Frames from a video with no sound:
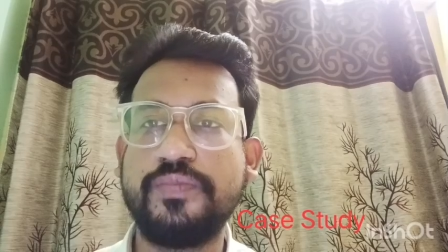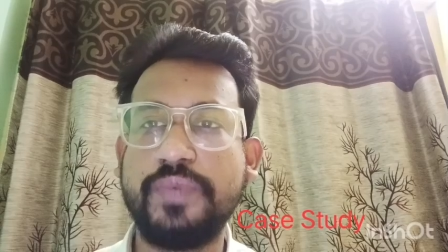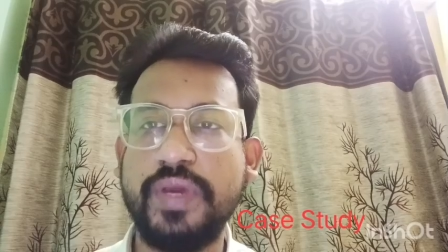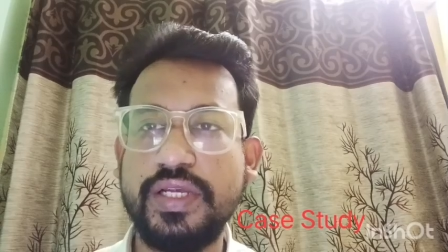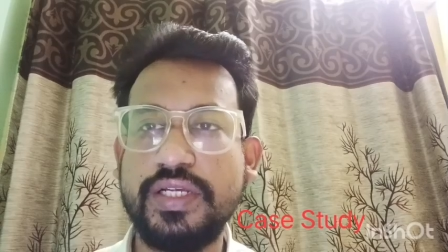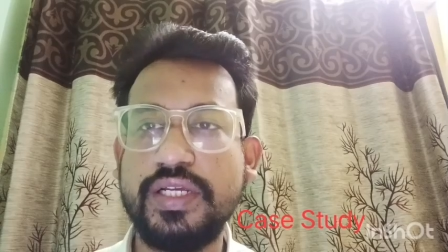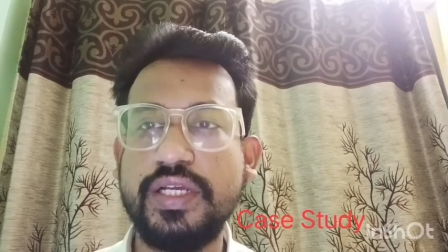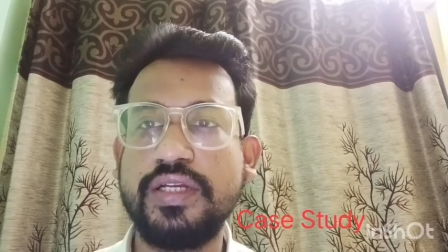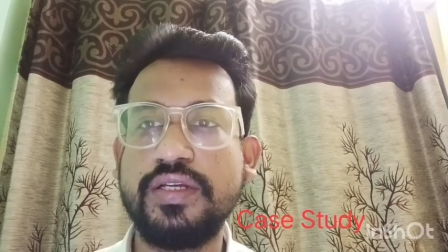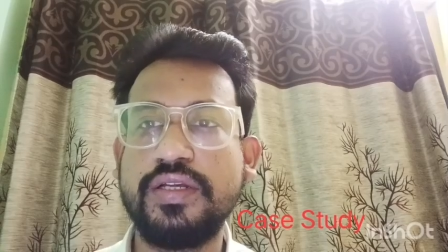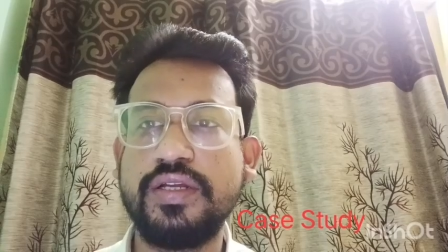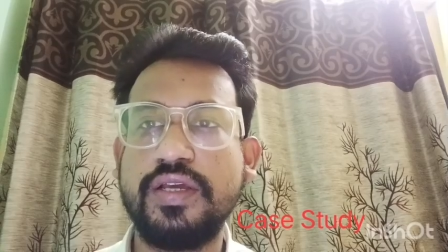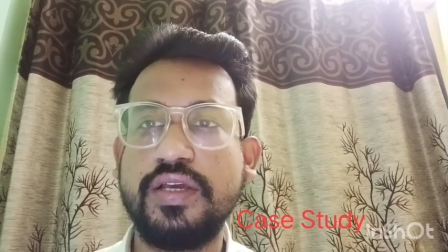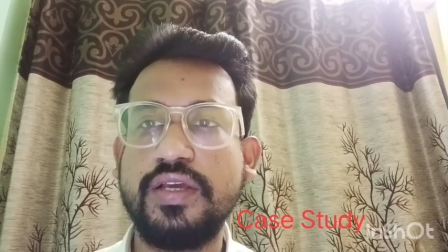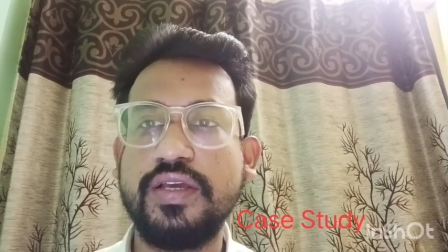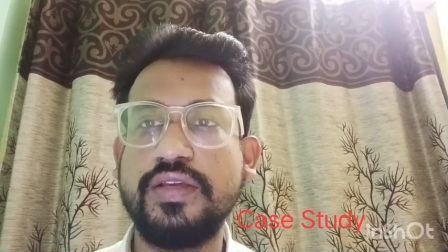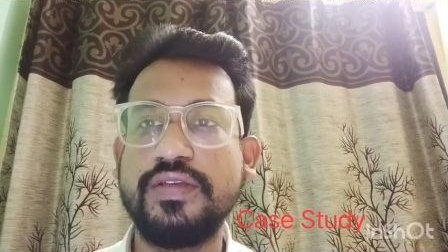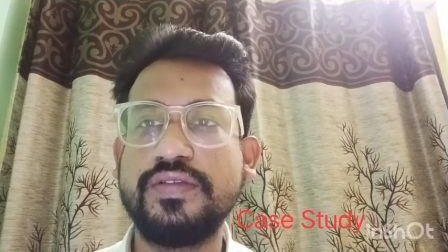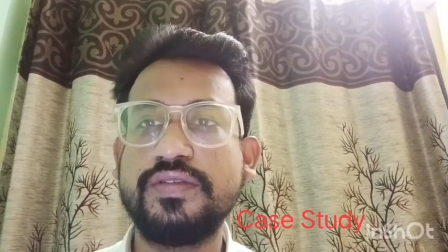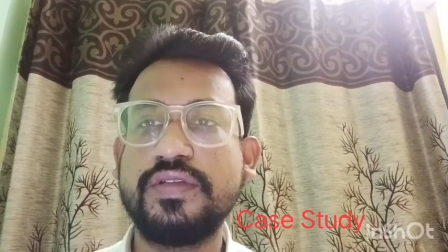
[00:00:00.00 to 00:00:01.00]
The
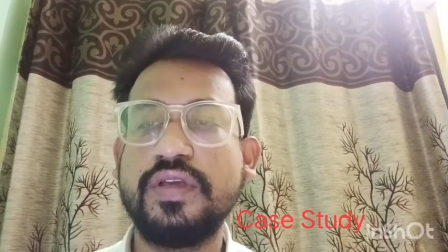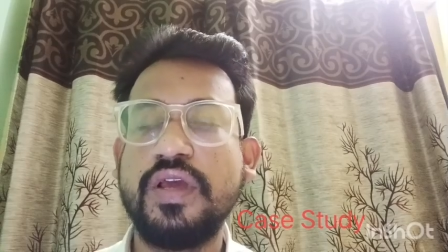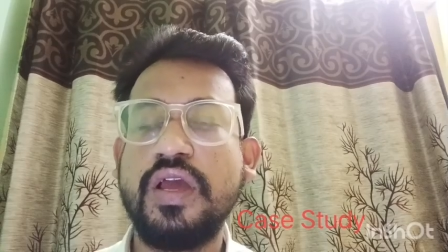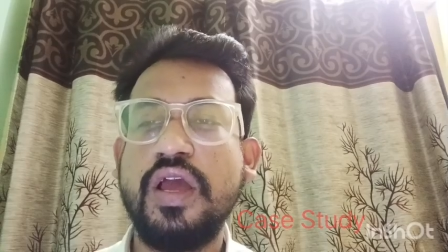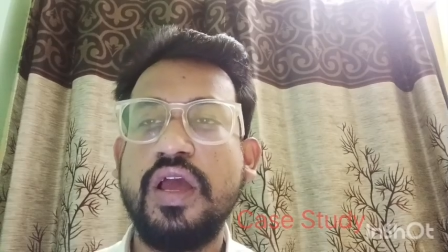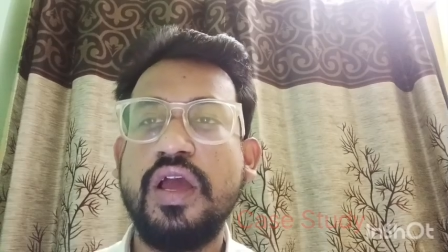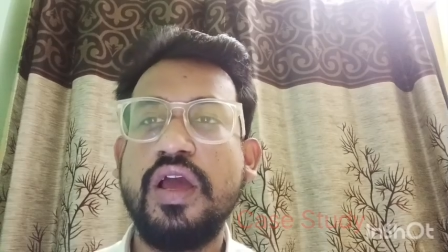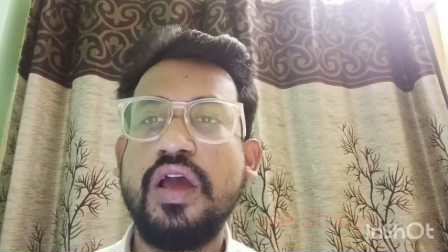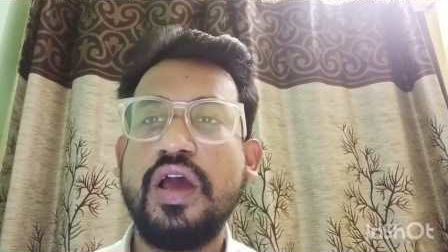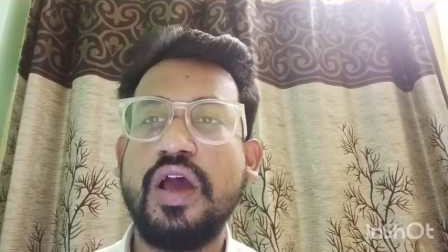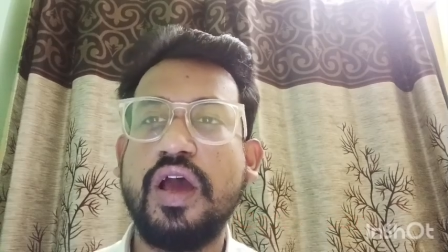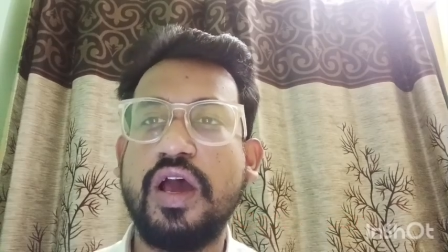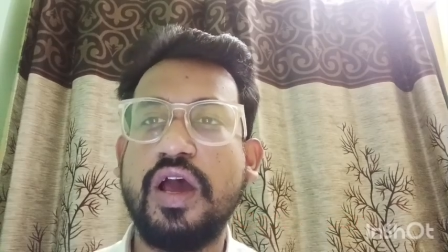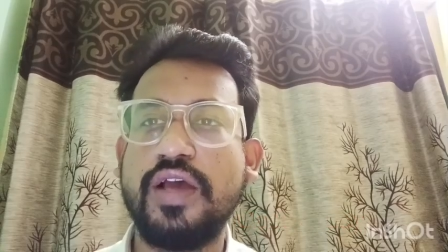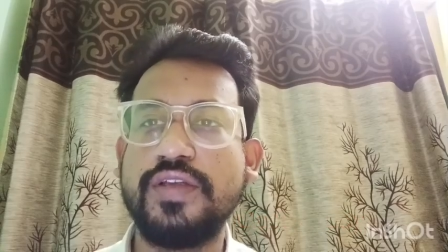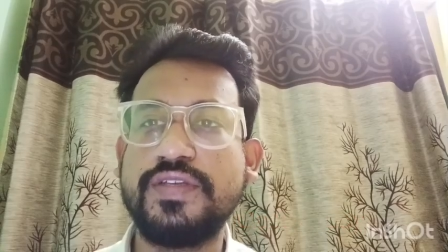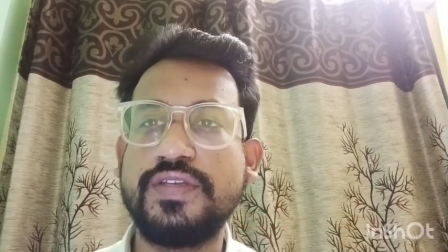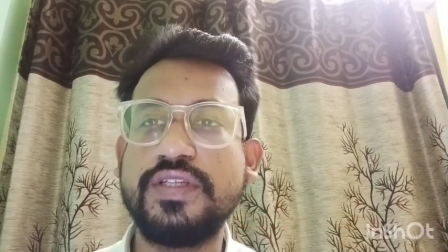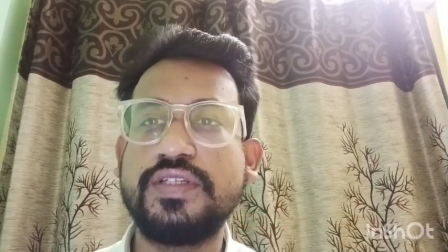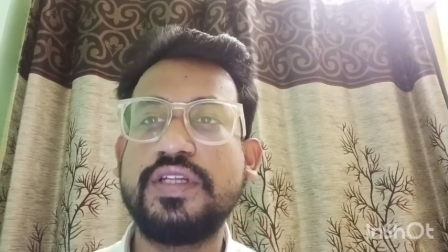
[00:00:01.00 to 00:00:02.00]
patient is
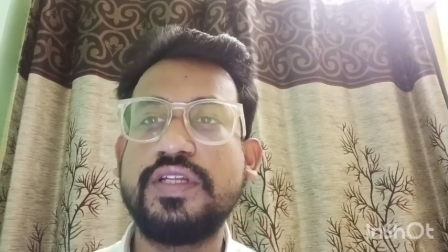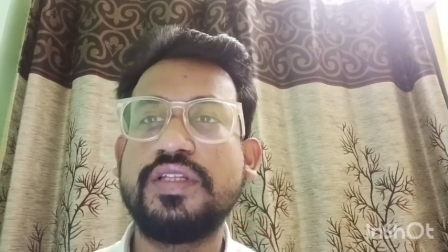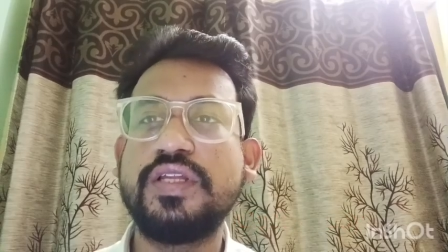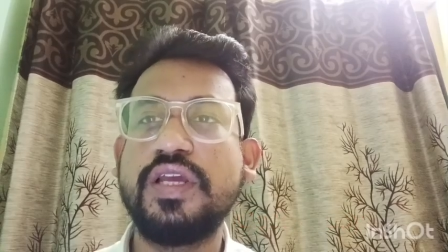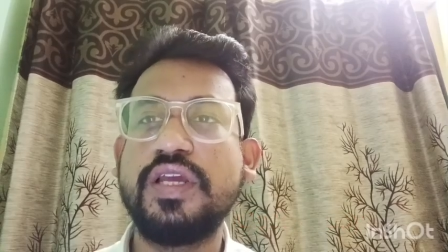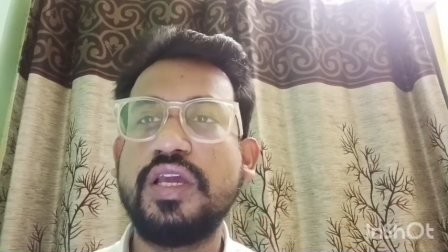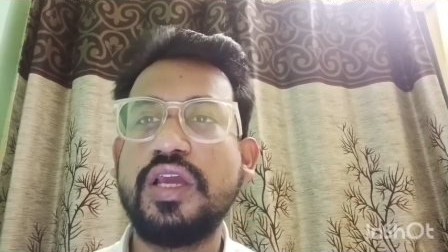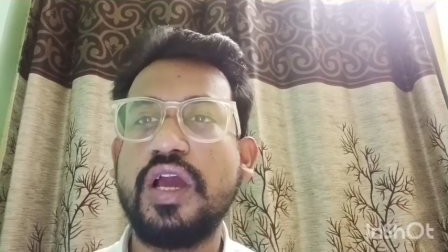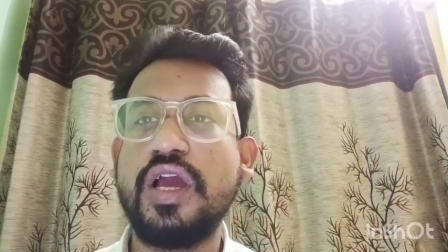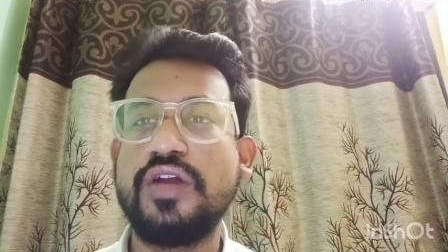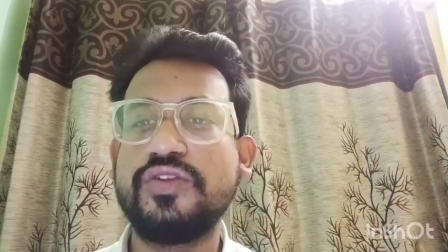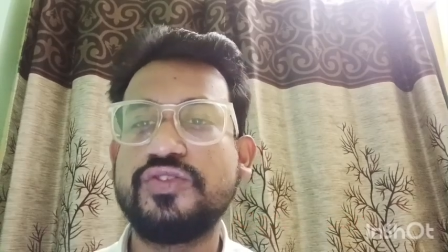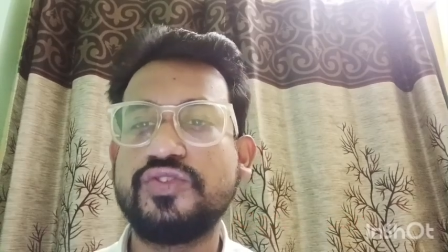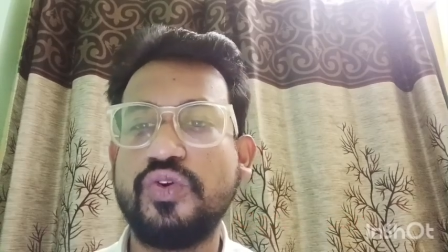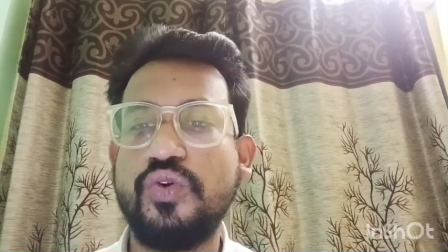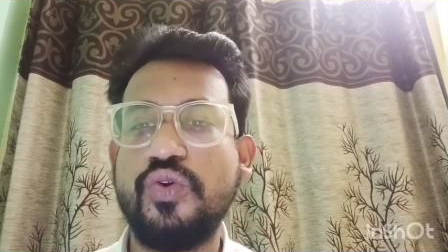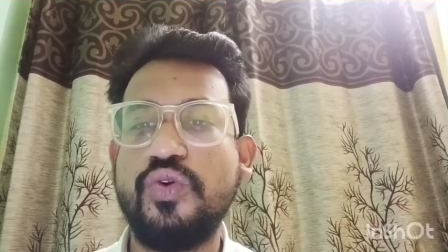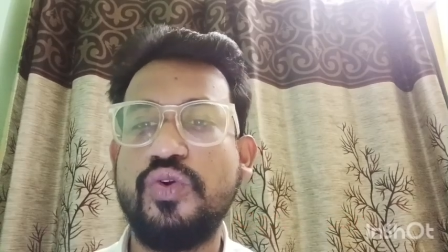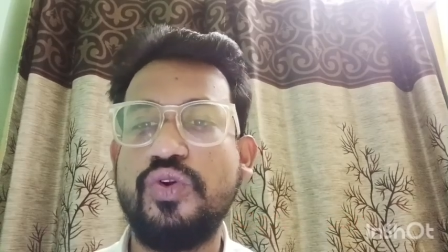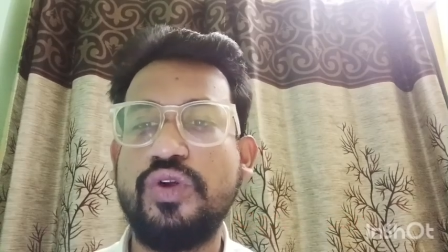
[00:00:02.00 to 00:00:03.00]
a 63
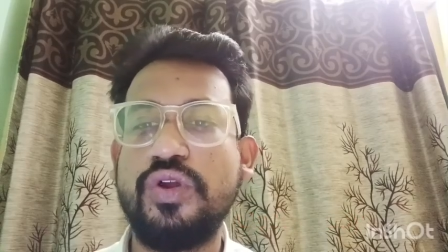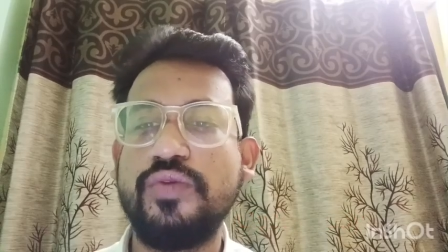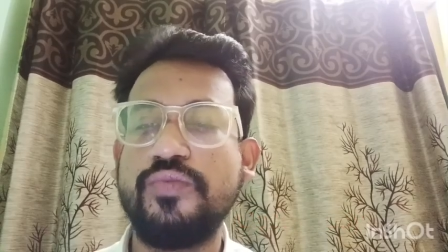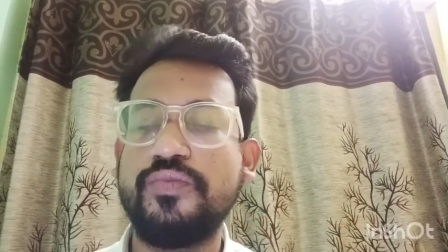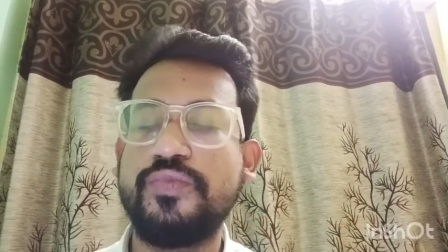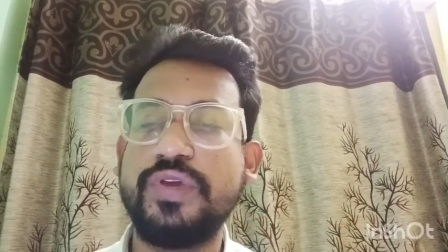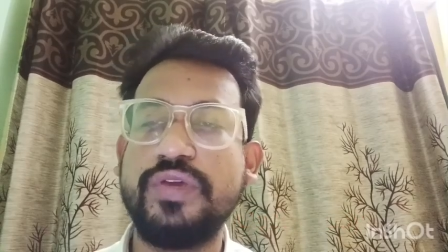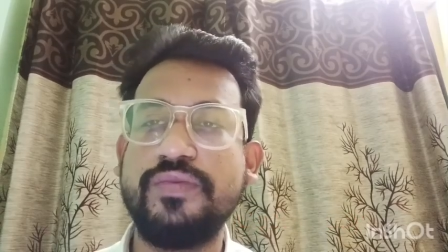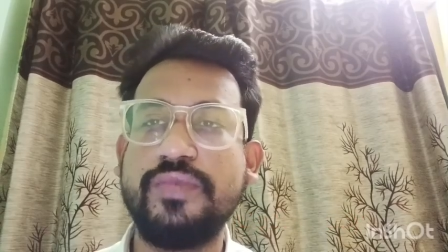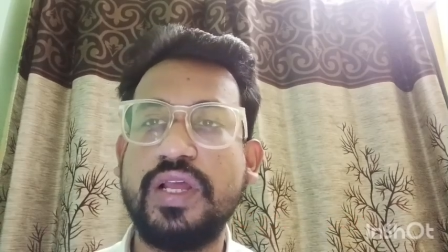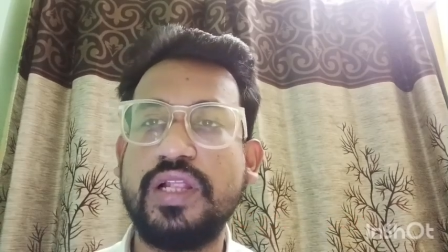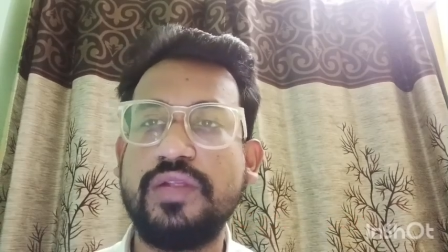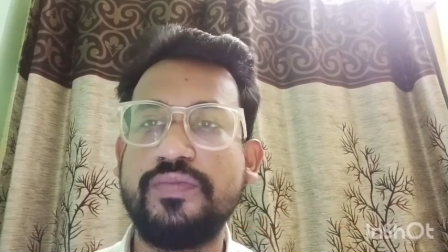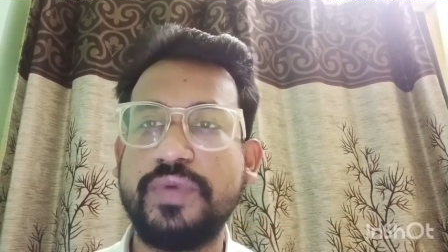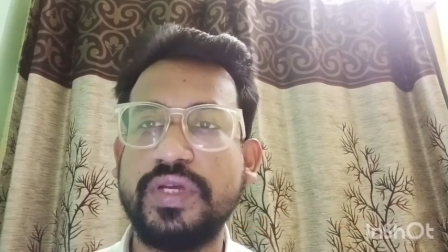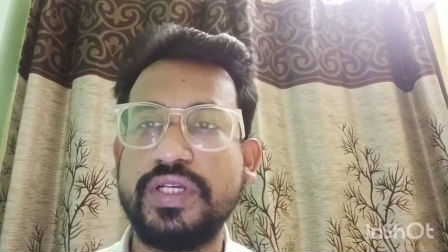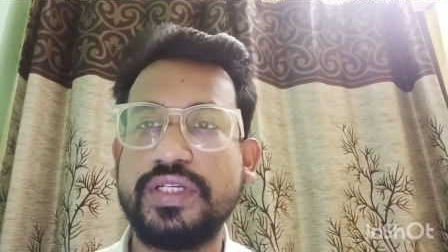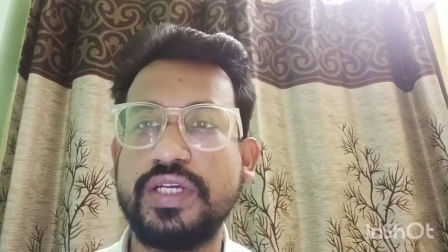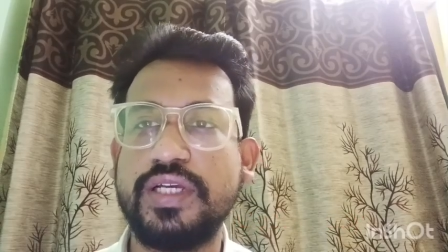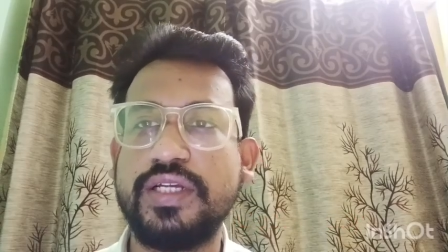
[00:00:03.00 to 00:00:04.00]
years old
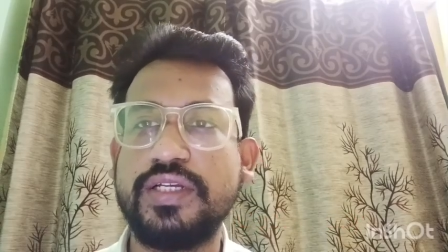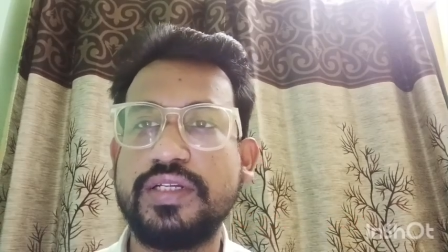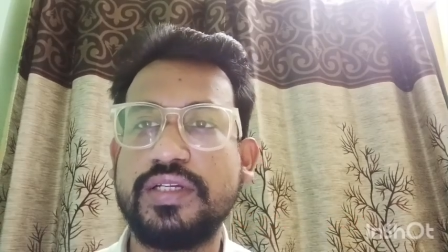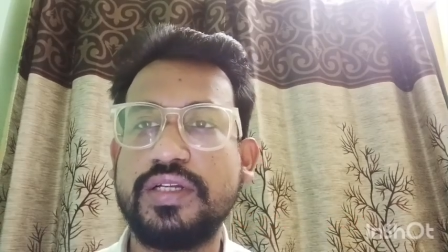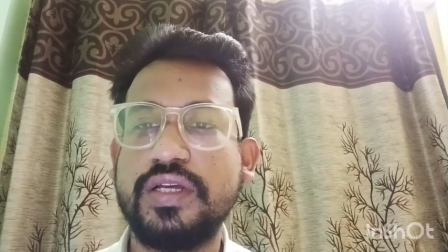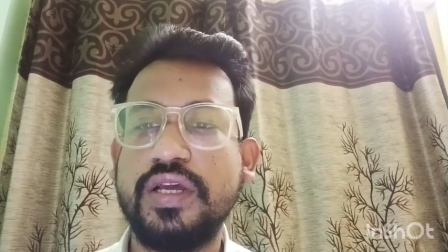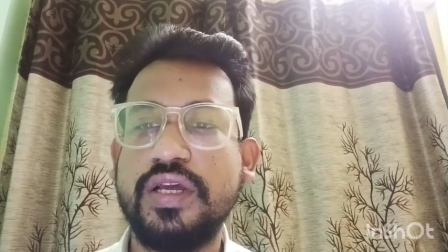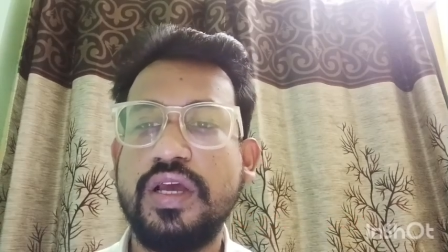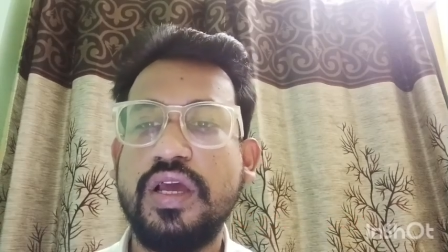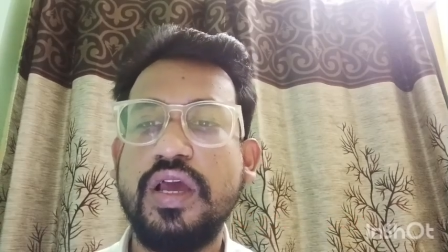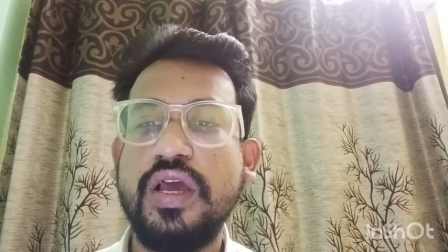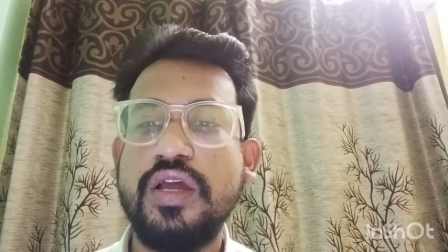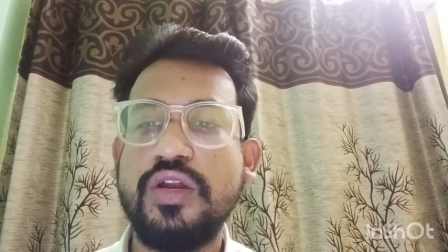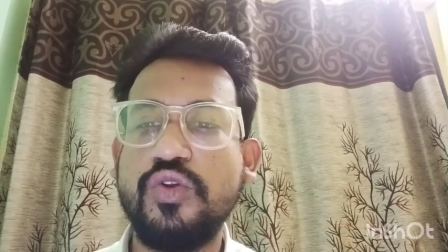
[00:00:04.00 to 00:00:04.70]
female patient,